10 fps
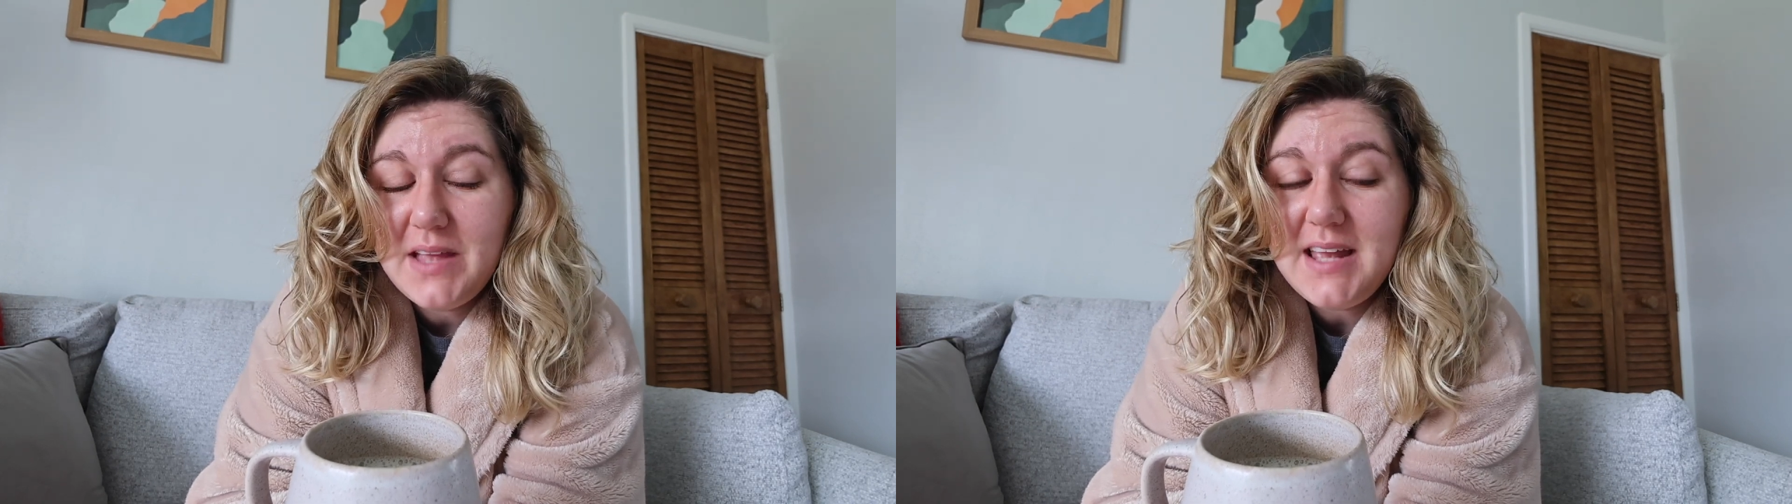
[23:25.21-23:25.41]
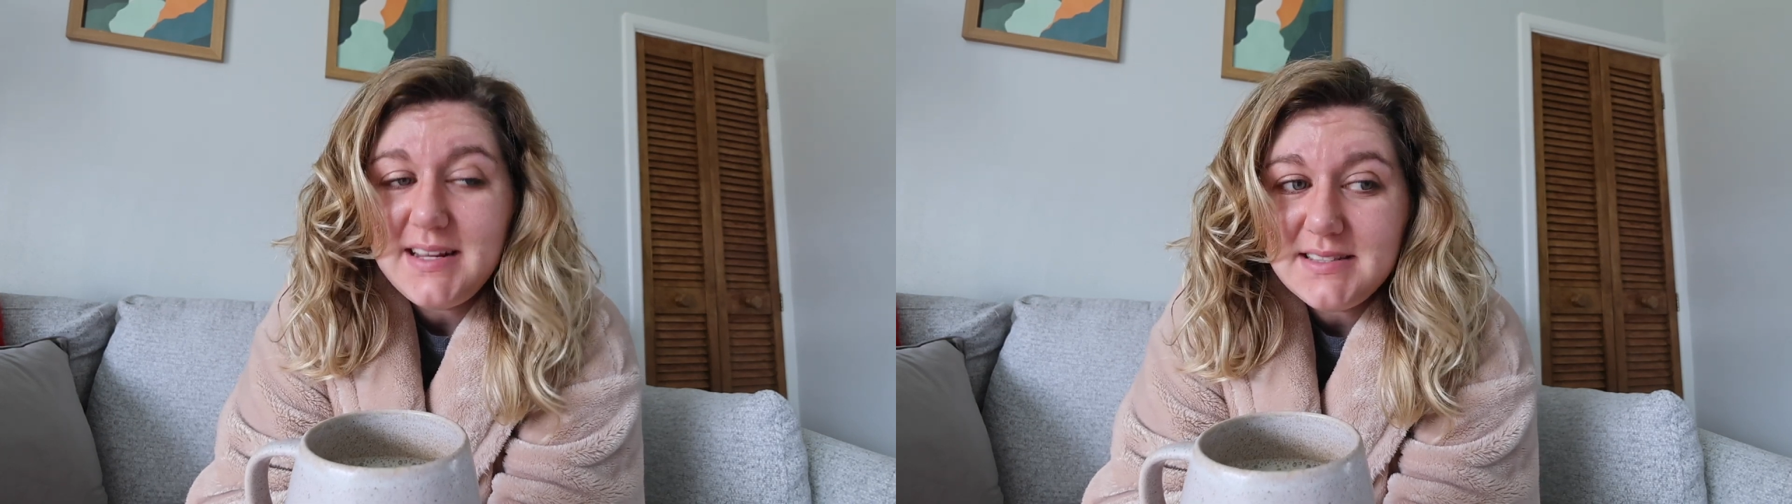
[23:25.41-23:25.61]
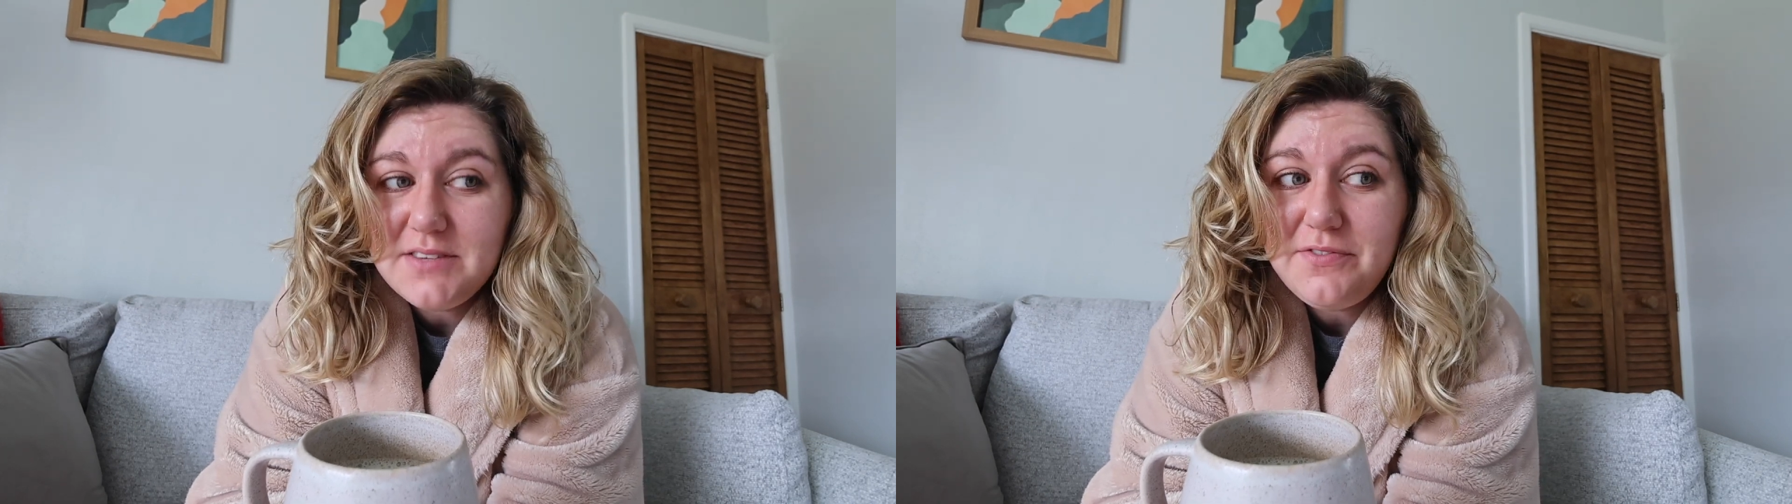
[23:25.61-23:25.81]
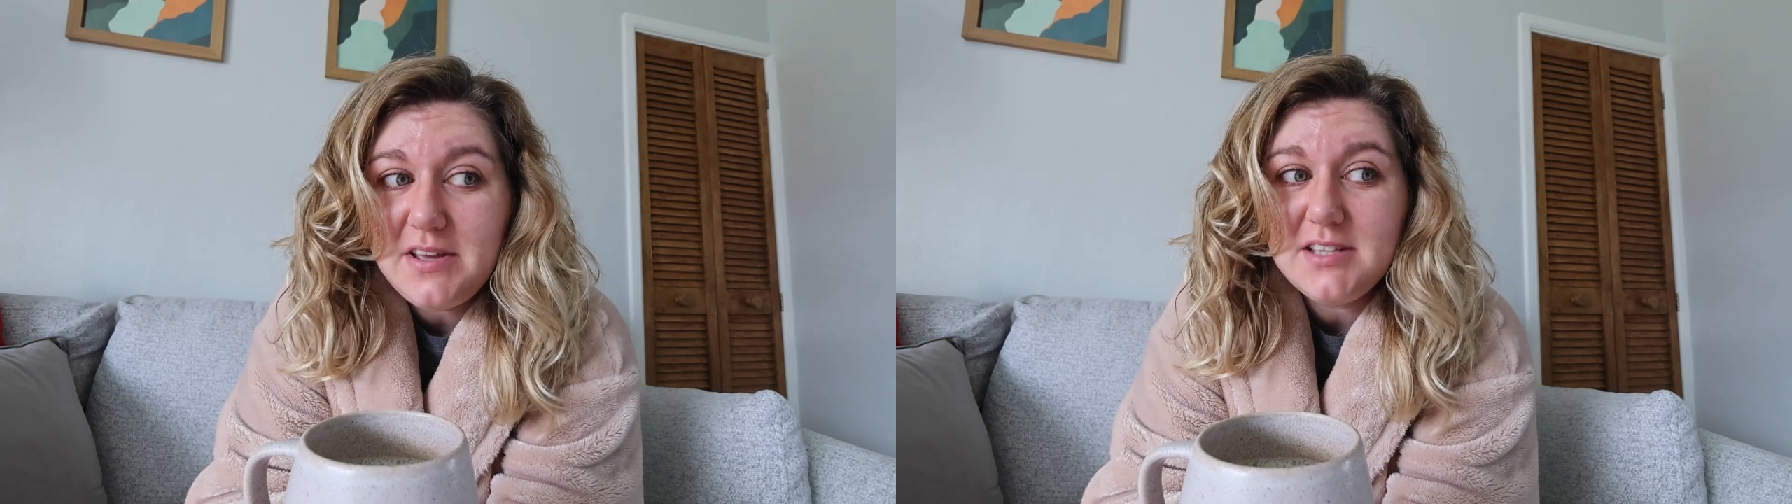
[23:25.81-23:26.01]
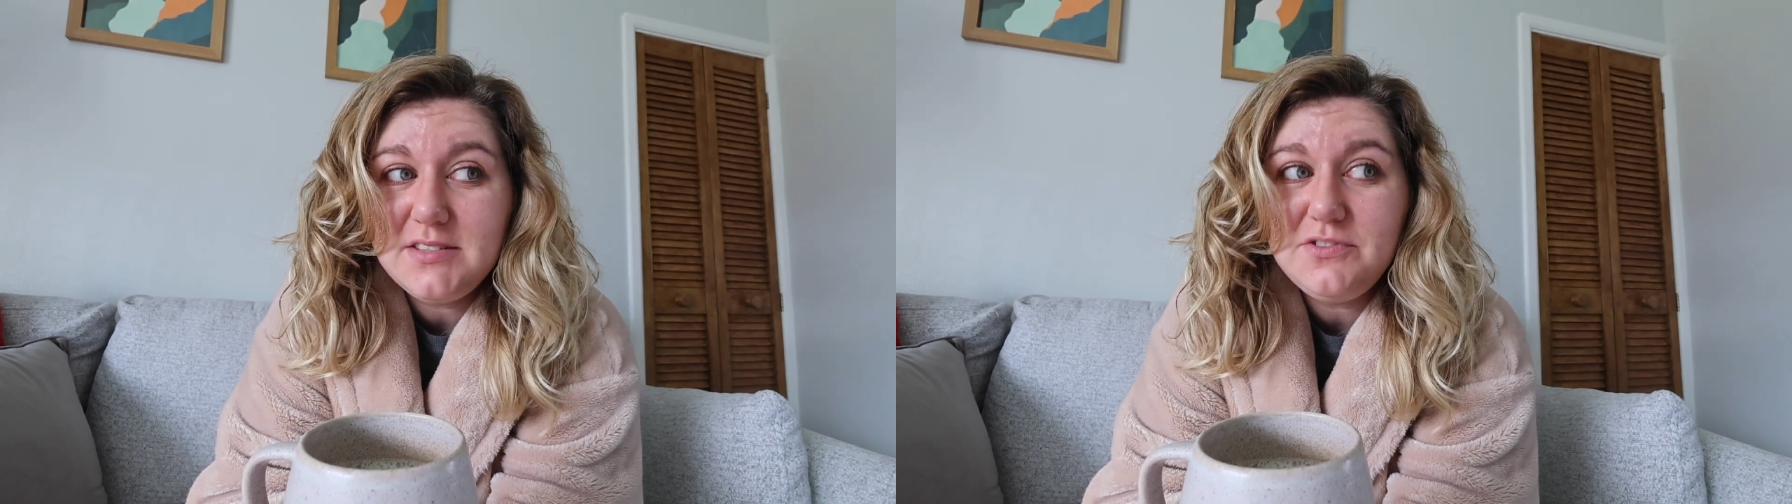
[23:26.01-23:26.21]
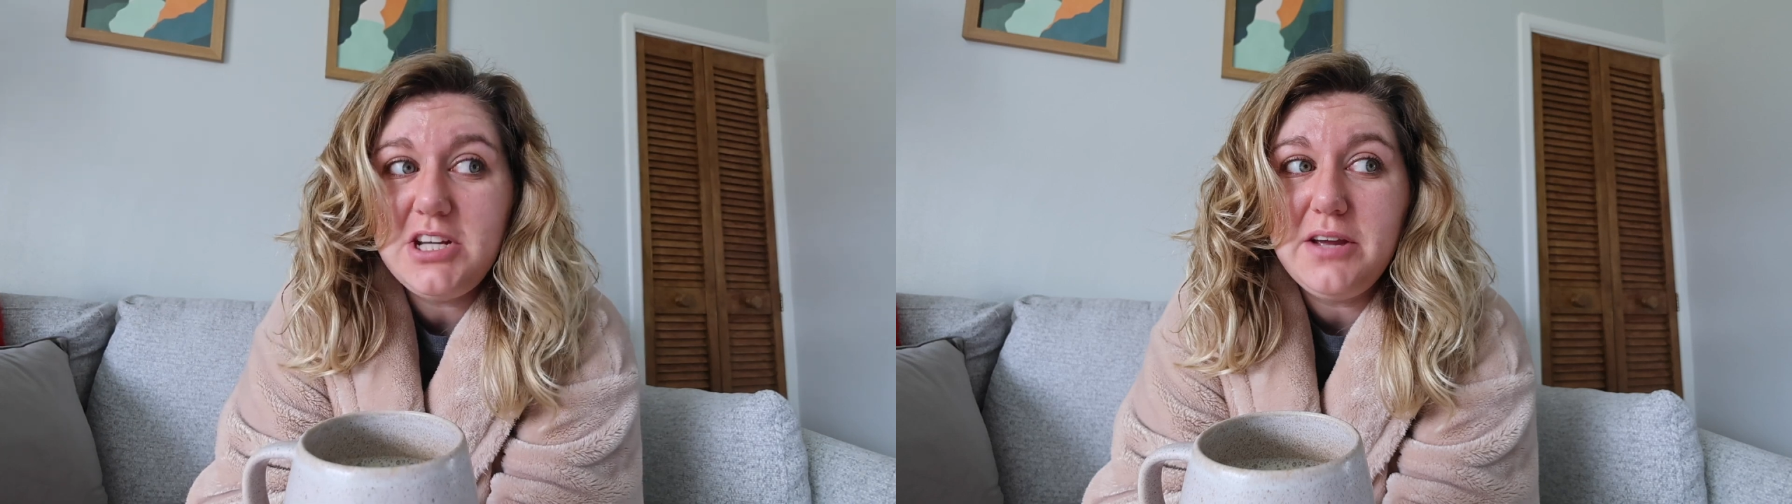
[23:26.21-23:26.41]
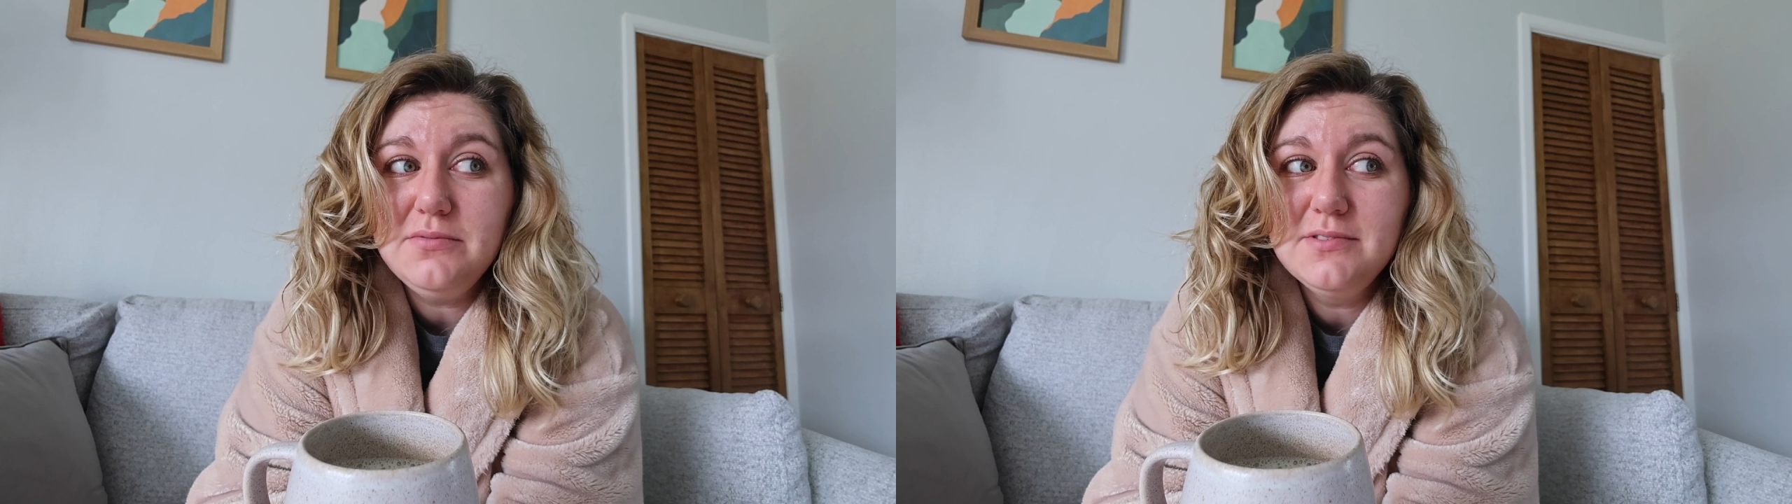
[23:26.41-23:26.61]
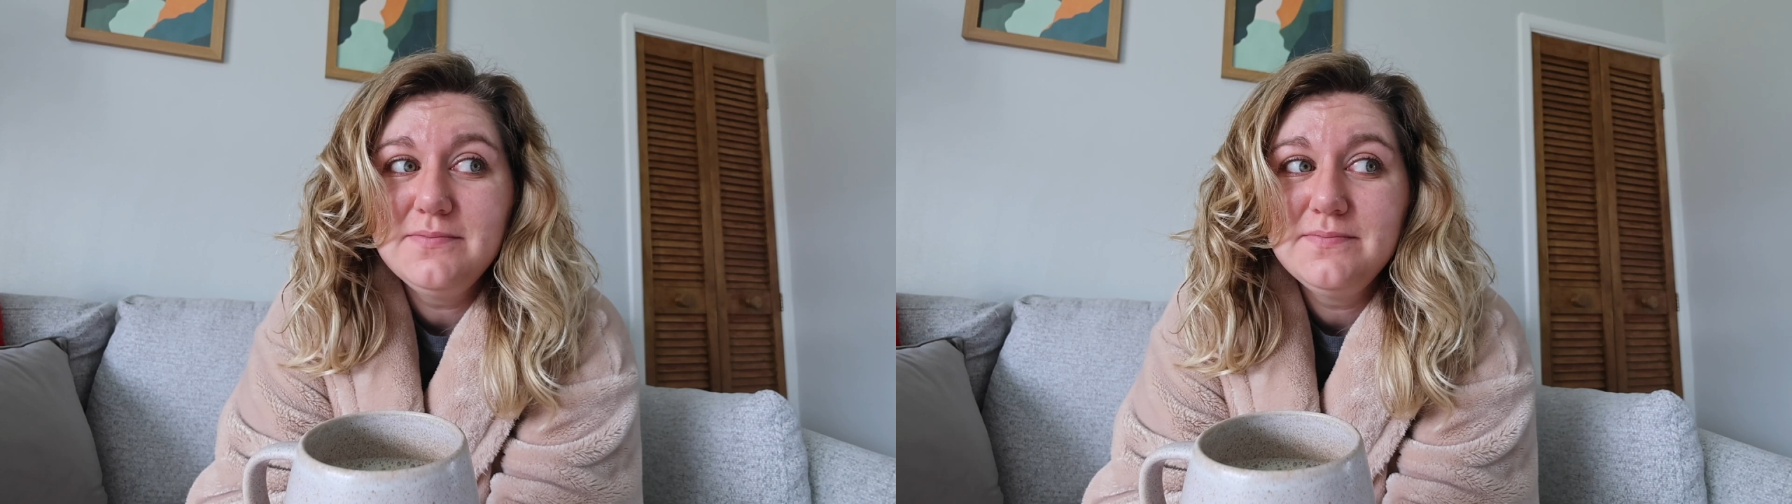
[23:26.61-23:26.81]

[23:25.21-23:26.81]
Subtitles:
and it's the 1st of June.